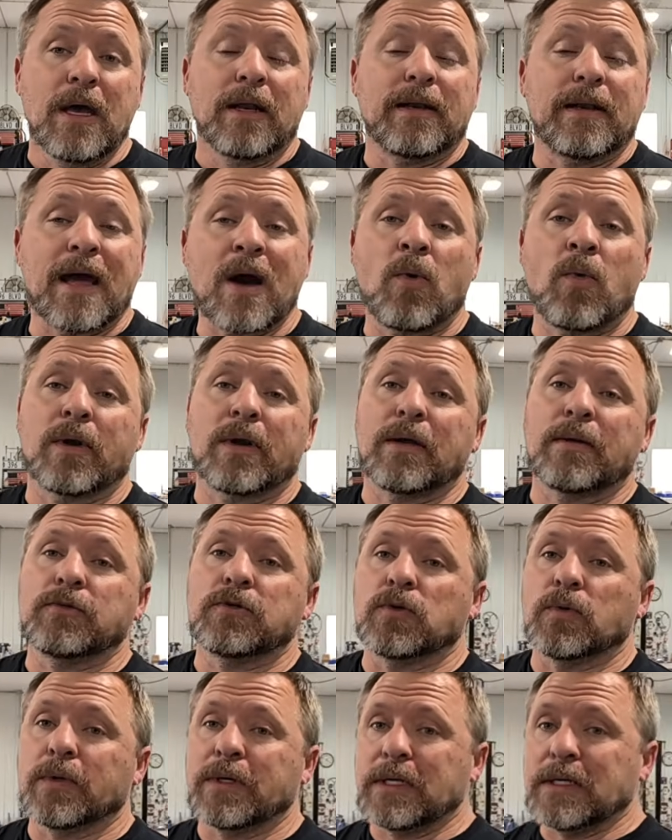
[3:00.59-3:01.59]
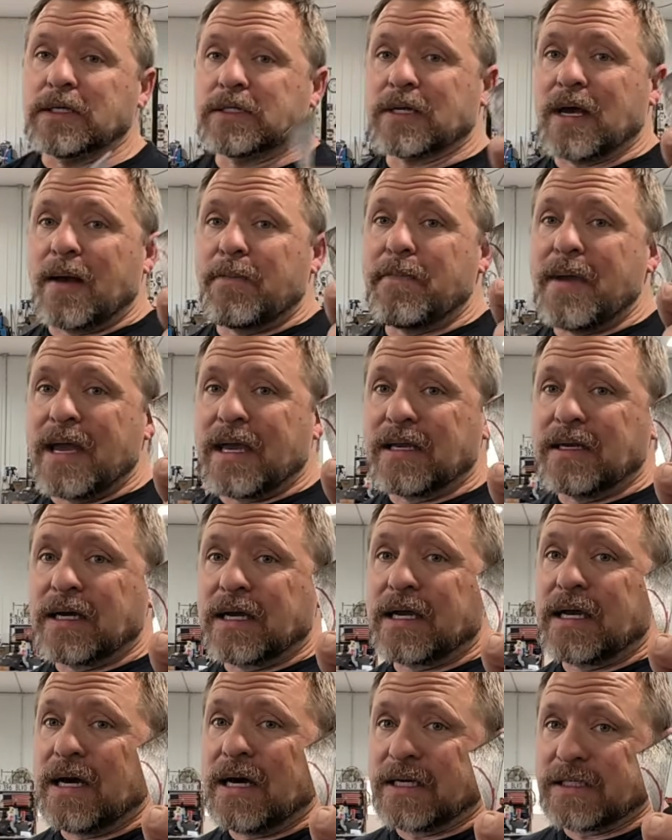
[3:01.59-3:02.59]
Now what I'm doing is I'm making a
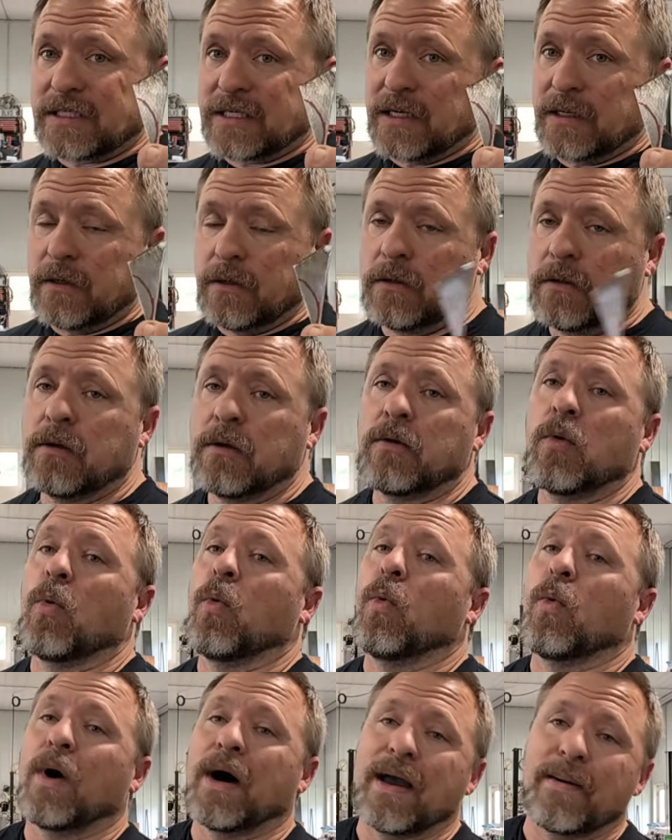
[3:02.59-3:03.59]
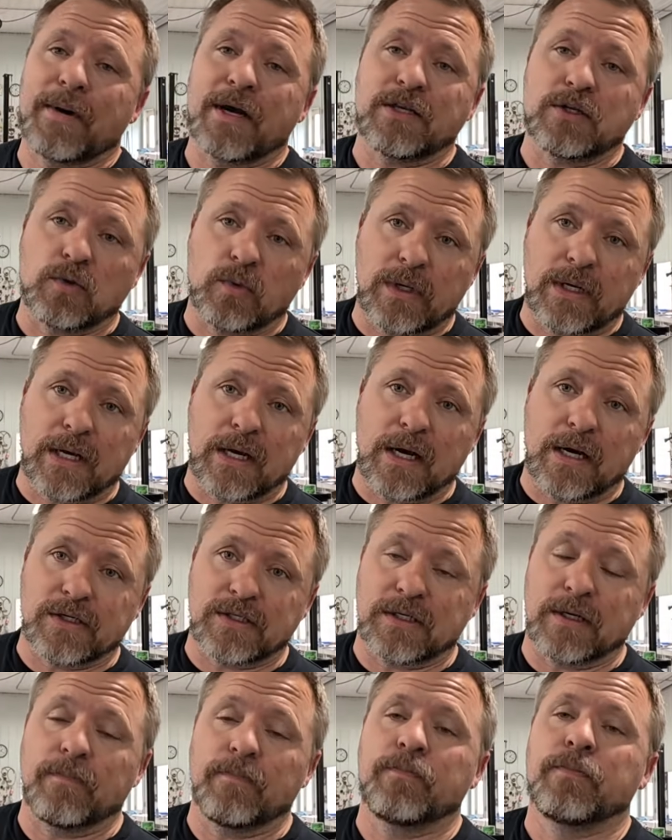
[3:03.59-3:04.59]
gusset. Why am I doing a
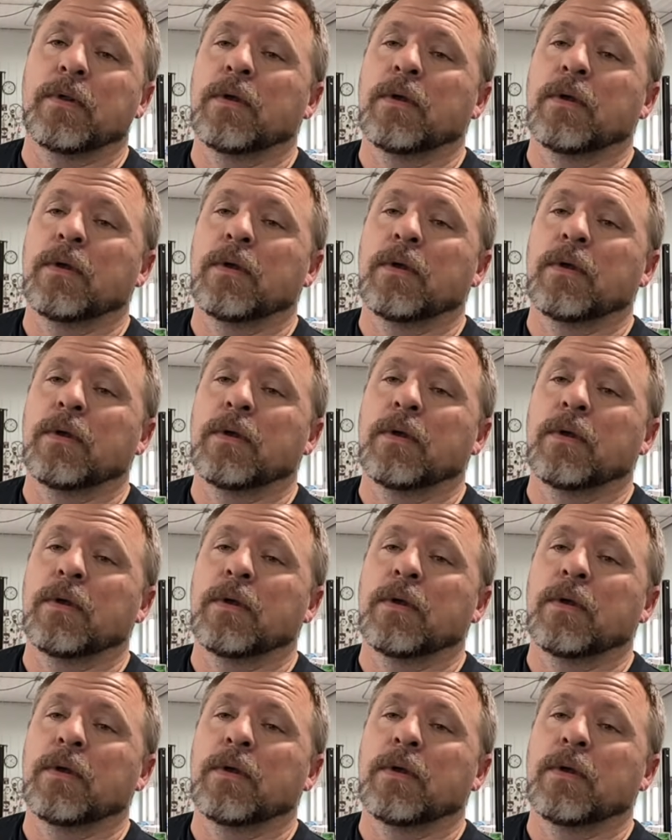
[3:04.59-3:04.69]
gusset?